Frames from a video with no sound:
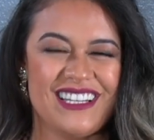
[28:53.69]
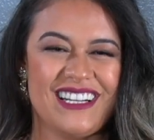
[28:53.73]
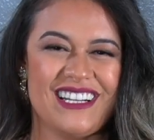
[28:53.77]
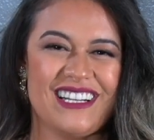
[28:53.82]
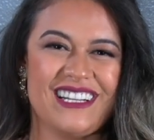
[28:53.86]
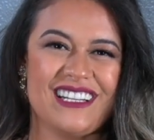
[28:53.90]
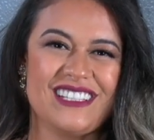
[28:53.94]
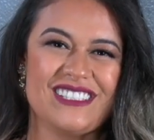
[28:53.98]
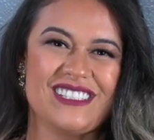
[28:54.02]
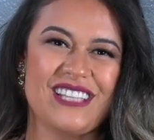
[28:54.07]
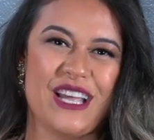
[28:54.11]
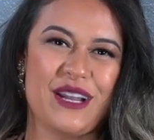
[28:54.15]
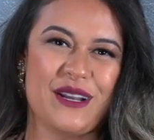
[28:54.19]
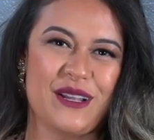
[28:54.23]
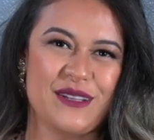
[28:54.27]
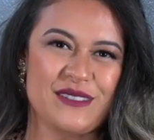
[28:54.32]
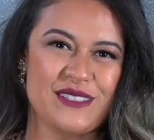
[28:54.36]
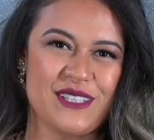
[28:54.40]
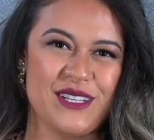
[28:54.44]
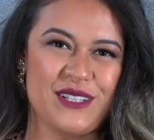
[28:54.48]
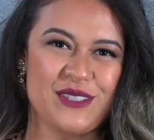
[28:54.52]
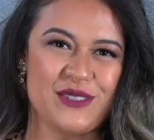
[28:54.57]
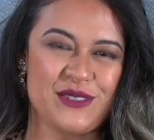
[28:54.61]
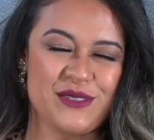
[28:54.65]
Shout
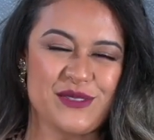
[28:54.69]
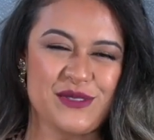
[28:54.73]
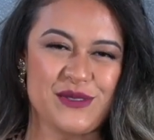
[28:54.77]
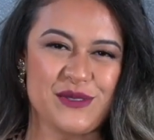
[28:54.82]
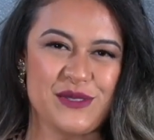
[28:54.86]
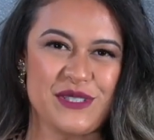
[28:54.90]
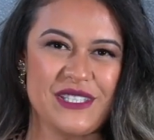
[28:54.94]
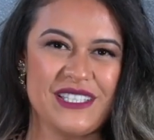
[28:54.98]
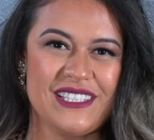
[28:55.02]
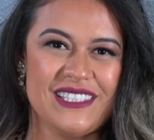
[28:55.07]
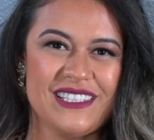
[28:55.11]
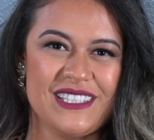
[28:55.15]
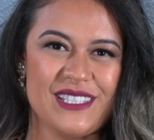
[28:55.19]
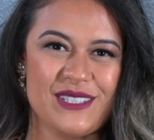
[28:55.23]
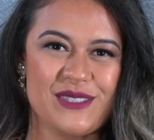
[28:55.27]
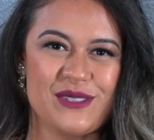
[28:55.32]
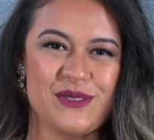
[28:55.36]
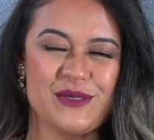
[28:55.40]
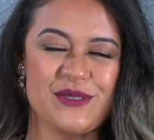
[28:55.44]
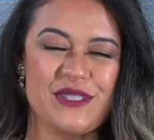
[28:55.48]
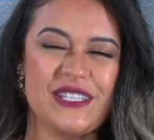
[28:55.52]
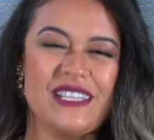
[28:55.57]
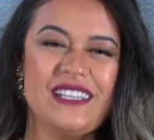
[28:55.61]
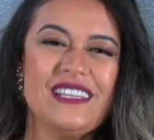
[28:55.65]
out to Uncle Tui, Le
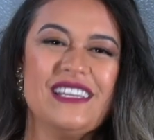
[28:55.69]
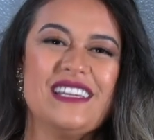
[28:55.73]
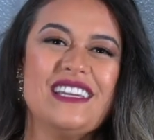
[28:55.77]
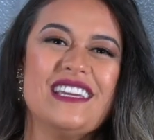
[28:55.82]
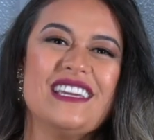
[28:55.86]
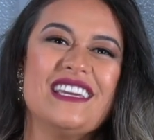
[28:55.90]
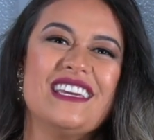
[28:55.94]
Tui.